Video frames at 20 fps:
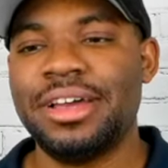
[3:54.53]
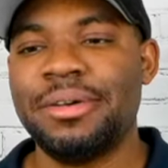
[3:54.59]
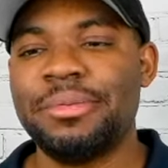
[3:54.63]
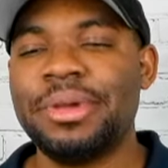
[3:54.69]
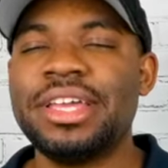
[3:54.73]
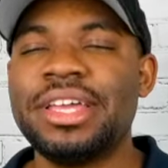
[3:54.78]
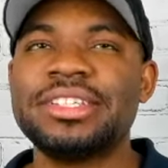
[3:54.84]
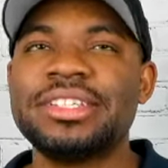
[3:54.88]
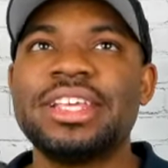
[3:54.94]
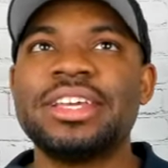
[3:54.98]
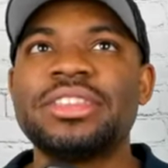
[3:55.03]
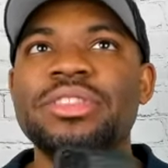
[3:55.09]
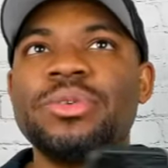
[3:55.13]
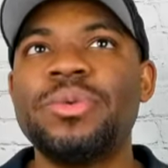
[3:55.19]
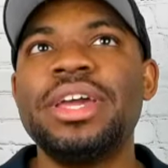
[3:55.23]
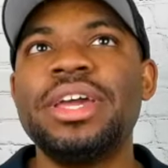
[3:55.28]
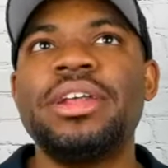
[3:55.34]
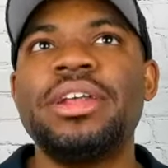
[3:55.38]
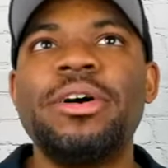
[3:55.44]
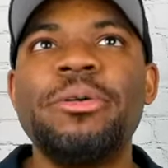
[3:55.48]
because like the
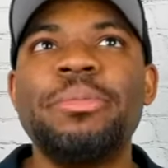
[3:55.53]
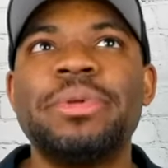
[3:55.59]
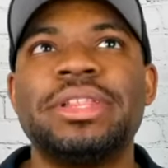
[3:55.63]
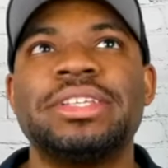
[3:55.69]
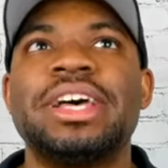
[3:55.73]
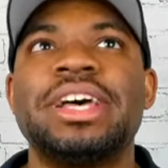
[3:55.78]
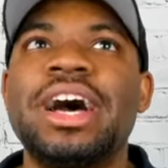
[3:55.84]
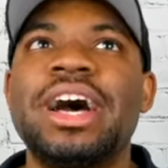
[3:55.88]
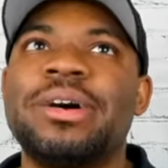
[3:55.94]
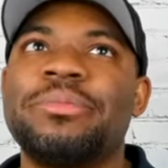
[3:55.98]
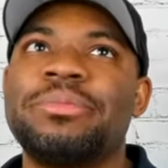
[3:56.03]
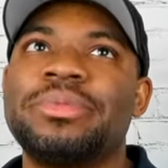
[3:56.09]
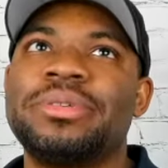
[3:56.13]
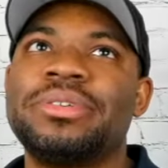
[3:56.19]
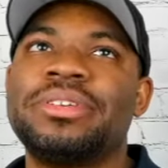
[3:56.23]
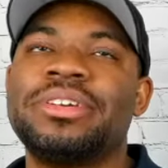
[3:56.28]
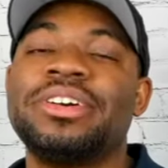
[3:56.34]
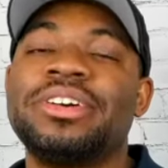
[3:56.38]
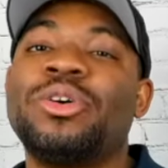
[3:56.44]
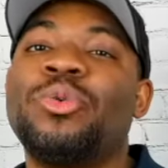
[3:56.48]
way it opens up,
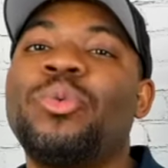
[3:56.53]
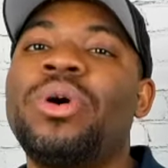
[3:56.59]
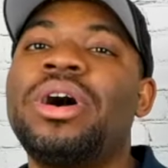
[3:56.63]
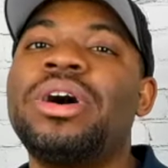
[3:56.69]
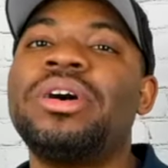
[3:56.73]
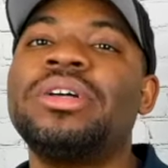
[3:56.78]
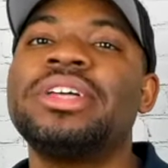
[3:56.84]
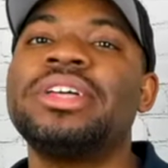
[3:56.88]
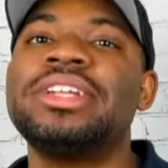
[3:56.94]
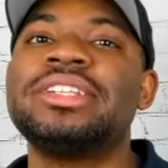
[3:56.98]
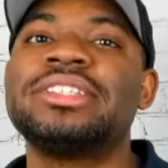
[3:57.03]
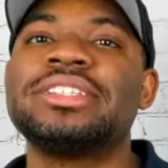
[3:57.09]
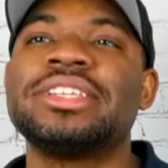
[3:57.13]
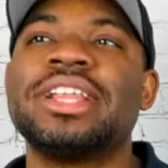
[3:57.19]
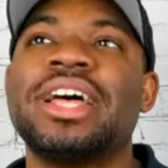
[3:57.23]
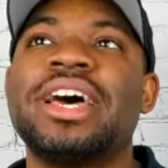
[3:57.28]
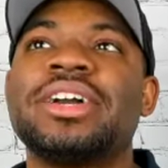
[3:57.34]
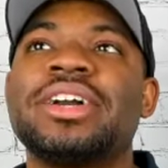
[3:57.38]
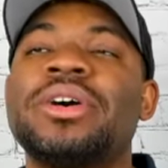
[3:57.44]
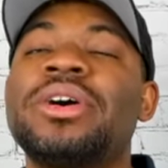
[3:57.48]
while it's
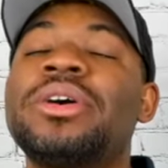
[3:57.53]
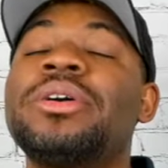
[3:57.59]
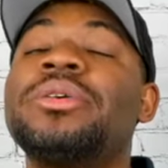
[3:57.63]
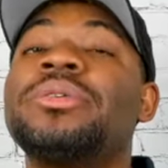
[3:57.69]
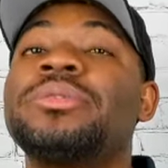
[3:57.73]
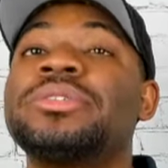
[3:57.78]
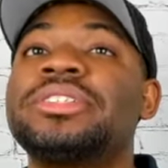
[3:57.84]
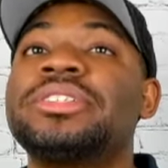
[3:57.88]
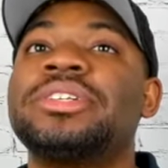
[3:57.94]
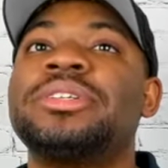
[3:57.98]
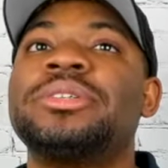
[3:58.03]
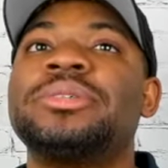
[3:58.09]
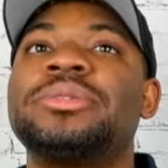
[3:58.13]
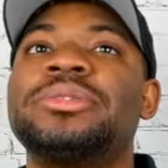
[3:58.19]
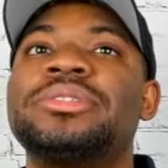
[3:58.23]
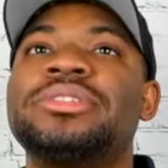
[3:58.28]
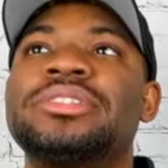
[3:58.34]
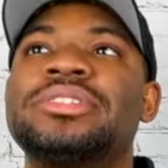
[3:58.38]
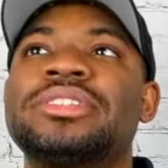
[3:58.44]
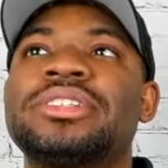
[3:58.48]
like, oh,
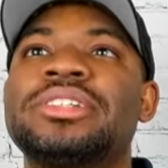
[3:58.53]
so